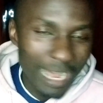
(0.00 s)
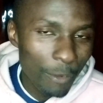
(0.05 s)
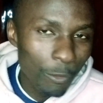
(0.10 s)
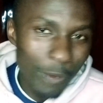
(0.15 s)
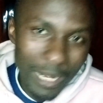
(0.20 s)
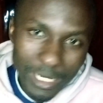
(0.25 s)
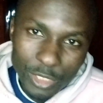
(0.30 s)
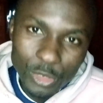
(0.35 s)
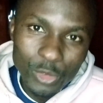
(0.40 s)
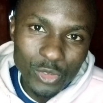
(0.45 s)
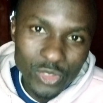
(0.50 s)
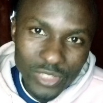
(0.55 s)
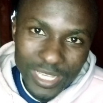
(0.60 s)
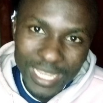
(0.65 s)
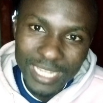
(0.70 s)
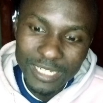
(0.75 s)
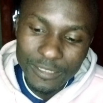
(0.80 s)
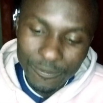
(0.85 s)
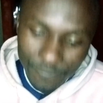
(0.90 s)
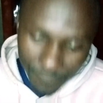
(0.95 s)
I want to
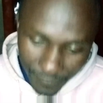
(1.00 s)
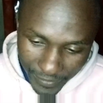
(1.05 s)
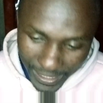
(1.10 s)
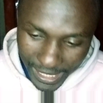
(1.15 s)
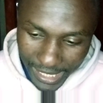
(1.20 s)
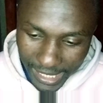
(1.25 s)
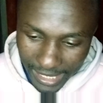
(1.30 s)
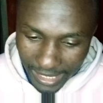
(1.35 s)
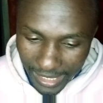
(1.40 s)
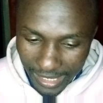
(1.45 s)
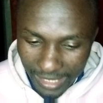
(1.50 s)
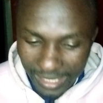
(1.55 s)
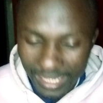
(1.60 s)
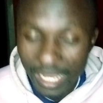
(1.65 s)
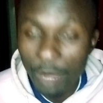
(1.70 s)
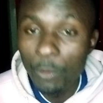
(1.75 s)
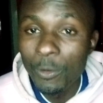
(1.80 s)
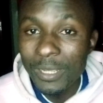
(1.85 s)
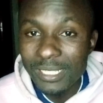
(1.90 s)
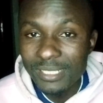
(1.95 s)
say it very clear.
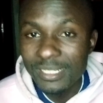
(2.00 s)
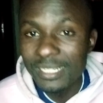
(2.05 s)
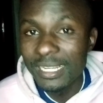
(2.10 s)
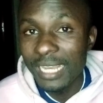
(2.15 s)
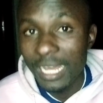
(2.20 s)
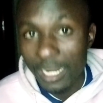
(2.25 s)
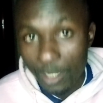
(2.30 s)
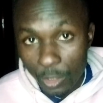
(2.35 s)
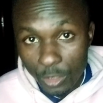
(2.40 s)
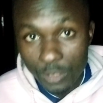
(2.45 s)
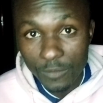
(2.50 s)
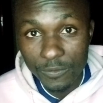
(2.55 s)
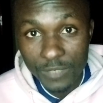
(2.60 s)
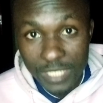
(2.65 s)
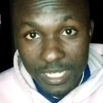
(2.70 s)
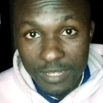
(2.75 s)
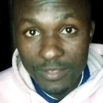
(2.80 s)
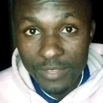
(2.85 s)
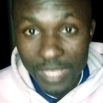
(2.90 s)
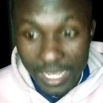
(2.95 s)
They are wasting a lot
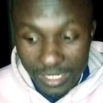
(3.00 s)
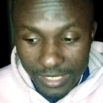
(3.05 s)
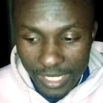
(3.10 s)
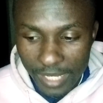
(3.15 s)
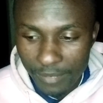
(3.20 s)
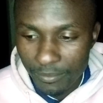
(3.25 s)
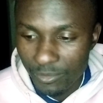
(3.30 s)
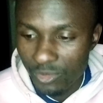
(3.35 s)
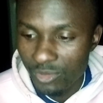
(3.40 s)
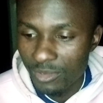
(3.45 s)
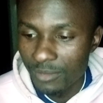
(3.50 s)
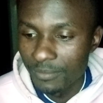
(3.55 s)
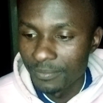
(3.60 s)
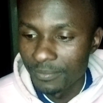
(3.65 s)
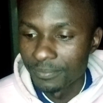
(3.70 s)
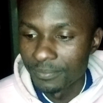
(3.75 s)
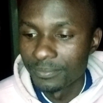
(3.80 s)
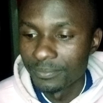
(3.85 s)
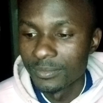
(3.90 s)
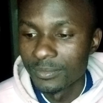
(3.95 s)
of their times.
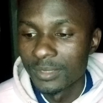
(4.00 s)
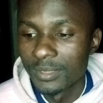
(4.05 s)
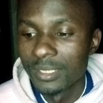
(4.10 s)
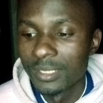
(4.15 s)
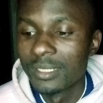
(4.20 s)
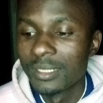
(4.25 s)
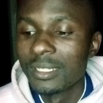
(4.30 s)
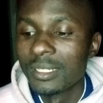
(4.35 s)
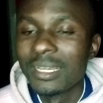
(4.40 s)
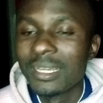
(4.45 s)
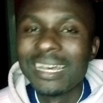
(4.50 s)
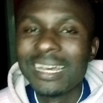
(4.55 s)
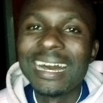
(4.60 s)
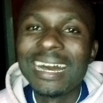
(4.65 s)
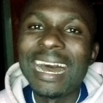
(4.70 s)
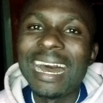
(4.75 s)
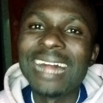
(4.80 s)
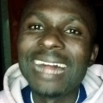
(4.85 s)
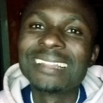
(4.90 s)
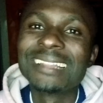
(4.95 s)

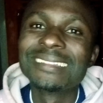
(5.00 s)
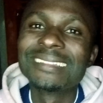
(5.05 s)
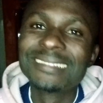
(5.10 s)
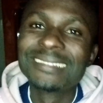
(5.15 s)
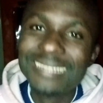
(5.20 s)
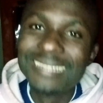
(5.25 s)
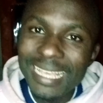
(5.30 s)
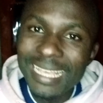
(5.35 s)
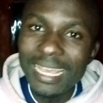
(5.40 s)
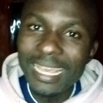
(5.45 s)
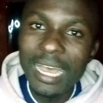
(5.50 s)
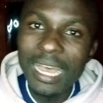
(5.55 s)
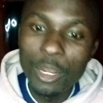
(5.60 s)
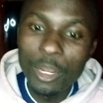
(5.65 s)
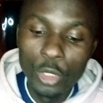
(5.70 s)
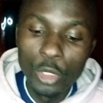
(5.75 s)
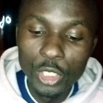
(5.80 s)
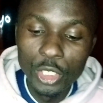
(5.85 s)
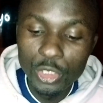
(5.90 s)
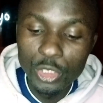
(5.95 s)
And they
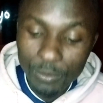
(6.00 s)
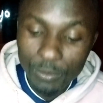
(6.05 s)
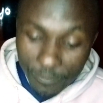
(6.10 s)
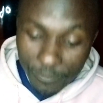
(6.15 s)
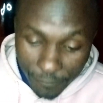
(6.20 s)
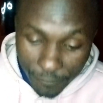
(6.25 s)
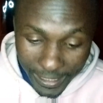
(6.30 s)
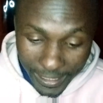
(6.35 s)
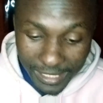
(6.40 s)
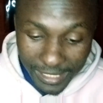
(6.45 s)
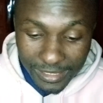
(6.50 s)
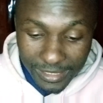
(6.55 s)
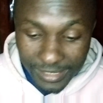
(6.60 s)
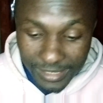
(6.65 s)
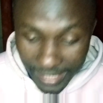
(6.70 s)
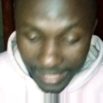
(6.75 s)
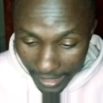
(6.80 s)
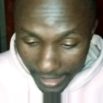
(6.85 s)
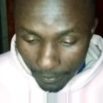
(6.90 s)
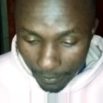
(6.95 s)
are going to be failed
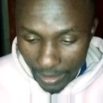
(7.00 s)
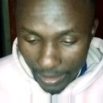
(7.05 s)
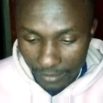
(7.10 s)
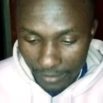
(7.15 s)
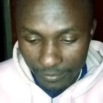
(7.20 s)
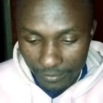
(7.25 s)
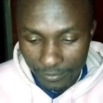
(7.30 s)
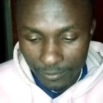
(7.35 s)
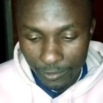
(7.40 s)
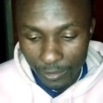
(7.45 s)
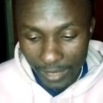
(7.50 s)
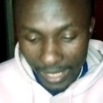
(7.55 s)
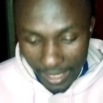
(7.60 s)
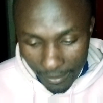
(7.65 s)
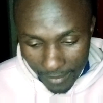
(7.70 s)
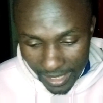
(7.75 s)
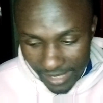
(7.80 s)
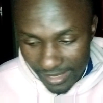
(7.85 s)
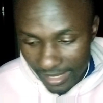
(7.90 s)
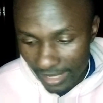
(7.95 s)
terribly. Why
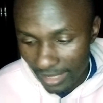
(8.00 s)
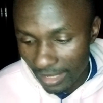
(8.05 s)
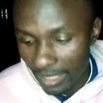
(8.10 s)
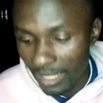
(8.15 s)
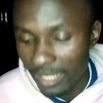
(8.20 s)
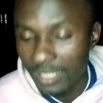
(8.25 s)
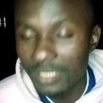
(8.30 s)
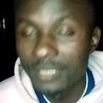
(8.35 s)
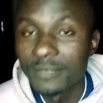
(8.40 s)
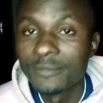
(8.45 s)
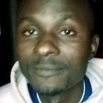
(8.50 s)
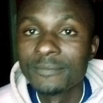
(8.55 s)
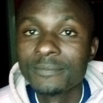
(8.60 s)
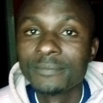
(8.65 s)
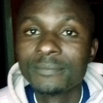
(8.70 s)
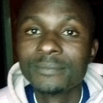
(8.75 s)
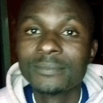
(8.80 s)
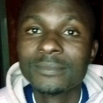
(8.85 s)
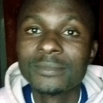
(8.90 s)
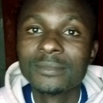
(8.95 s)
am I saying that?
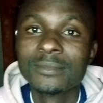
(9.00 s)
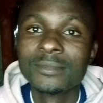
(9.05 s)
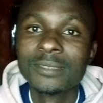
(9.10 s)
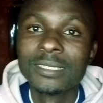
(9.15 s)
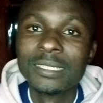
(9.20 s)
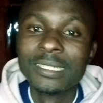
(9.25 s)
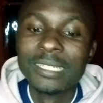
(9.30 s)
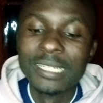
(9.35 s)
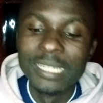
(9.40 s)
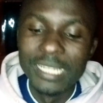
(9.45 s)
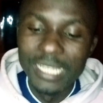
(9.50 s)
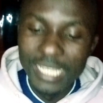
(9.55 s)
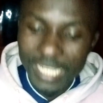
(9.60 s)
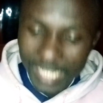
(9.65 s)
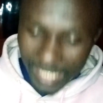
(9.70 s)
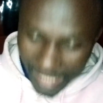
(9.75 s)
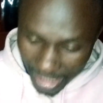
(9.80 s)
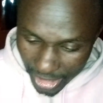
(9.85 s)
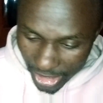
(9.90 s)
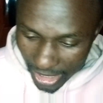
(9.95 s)

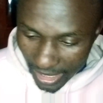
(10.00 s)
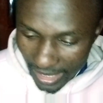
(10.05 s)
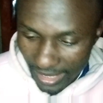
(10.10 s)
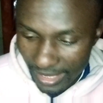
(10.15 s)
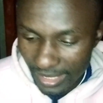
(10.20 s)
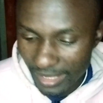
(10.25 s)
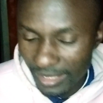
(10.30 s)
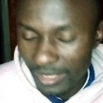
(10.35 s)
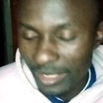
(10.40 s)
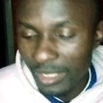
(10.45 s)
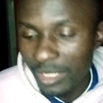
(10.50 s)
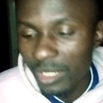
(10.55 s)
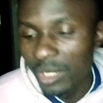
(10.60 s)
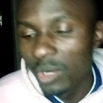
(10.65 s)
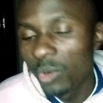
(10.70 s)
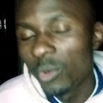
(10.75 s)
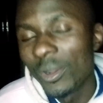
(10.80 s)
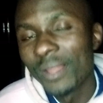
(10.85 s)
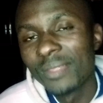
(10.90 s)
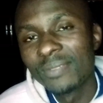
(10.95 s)
Initially,
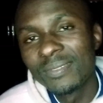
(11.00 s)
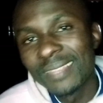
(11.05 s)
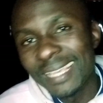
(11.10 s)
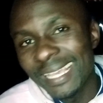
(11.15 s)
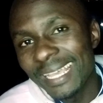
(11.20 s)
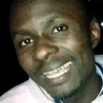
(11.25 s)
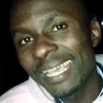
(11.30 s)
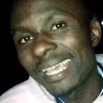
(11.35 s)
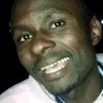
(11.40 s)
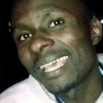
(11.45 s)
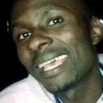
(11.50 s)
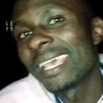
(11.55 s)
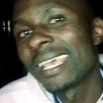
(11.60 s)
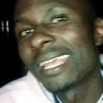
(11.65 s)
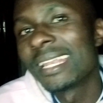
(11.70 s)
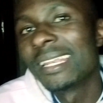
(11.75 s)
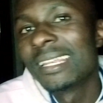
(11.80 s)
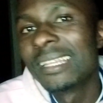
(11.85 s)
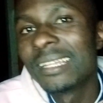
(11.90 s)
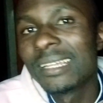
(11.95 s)
when they
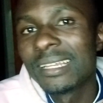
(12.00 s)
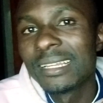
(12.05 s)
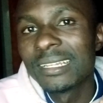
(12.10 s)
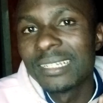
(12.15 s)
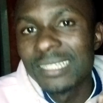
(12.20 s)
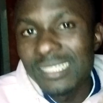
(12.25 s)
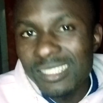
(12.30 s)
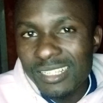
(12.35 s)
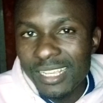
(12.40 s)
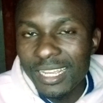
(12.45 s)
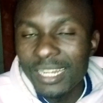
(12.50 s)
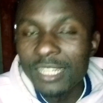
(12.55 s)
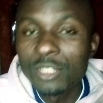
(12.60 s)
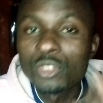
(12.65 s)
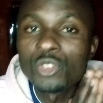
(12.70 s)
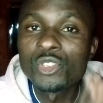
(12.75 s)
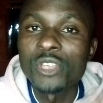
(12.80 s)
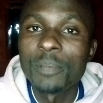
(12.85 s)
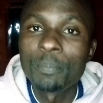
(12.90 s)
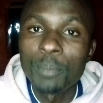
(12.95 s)
had
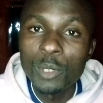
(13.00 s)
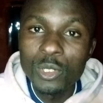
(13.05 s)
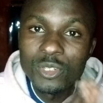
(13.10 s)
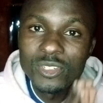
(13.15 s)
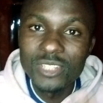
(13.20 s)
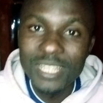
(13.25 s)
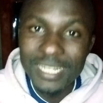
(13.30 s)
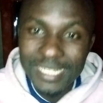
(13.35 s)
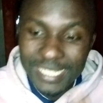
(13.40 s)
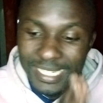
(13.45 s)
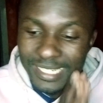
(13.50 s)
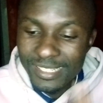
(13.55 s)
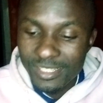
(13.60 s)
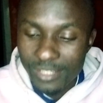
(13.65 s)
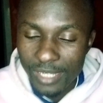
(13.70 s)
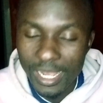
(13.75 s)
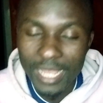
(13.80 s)
decided to support certain